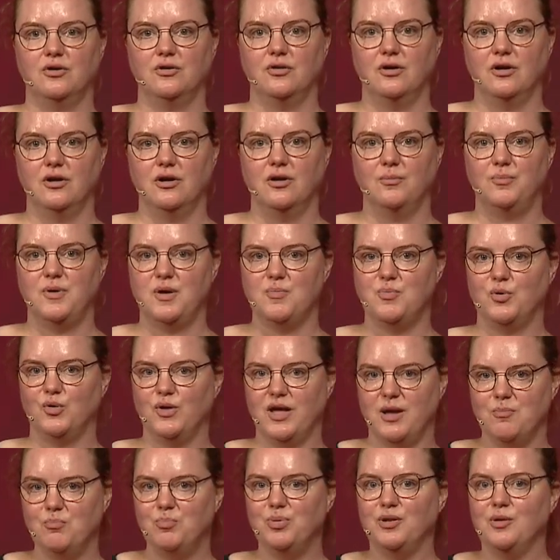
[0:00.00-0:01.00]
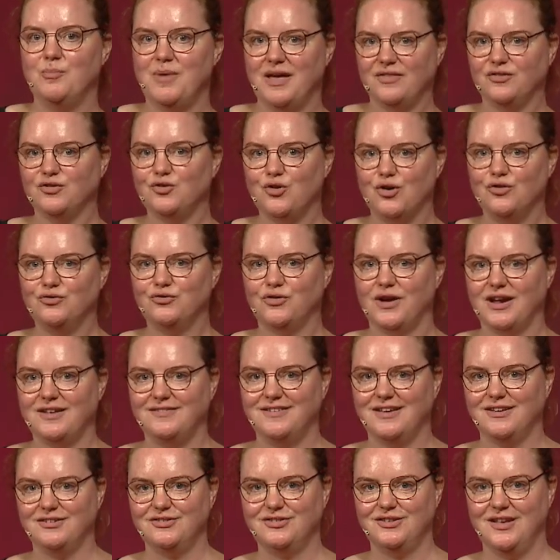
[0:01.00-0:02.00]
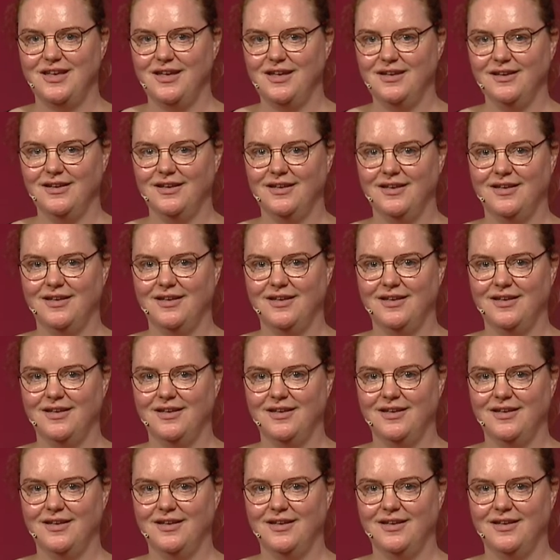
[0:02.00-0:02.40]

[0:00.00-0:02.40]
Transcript: uh, people implement contract testing